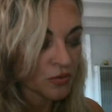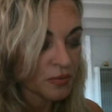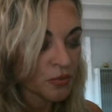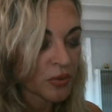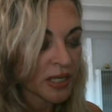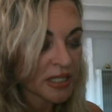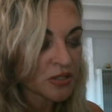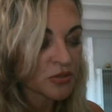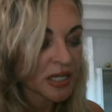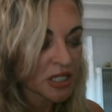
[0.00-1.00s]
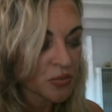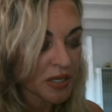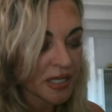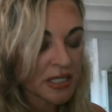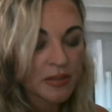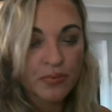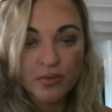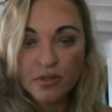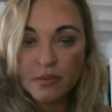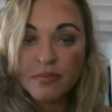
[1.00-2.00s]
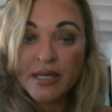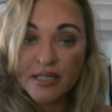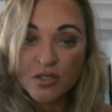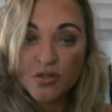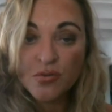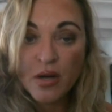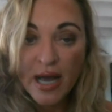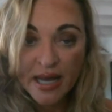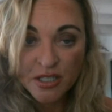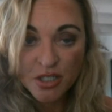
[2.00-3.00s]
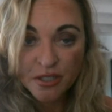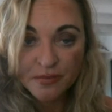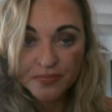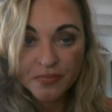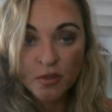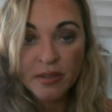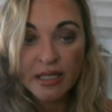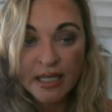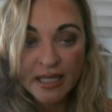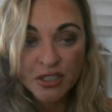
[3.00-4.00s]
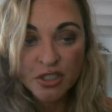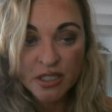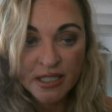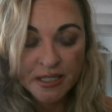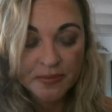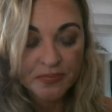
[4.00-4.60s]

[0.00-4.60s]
but wait until next week to put them into action. You'll be glad you did.